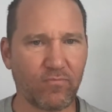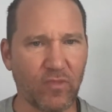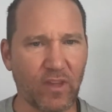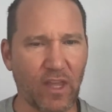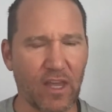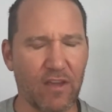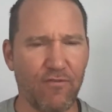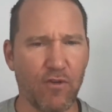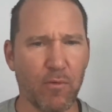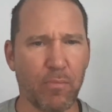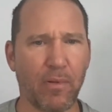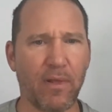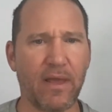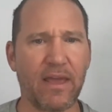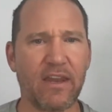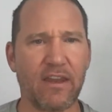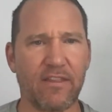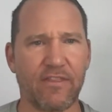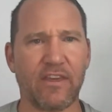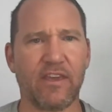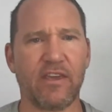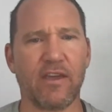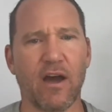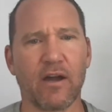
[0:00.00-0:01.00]
if you're playing
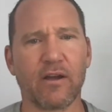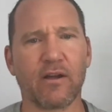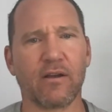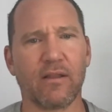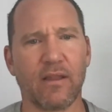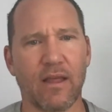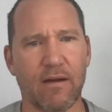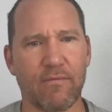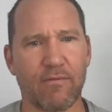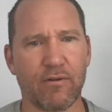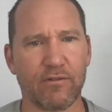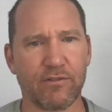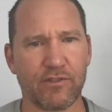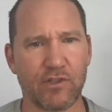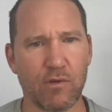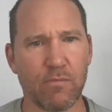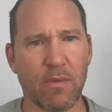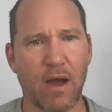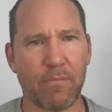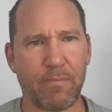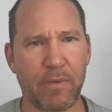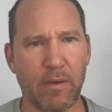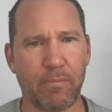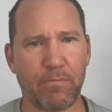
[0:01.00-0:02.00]
at the younger levels, you
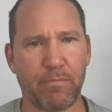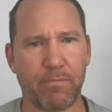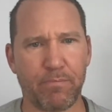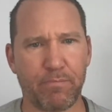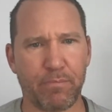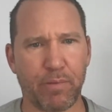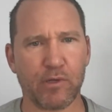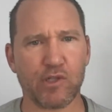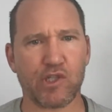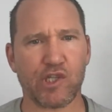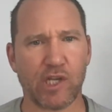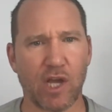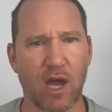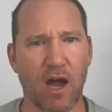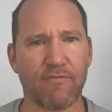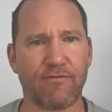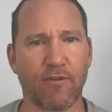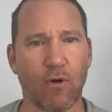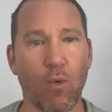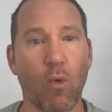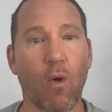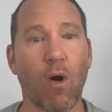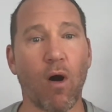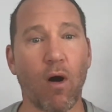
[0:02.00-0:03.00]
might be pushing off
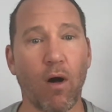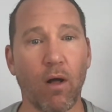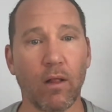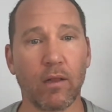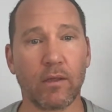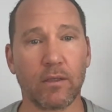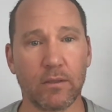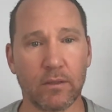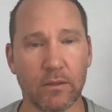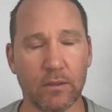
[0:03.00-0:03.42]
a wall.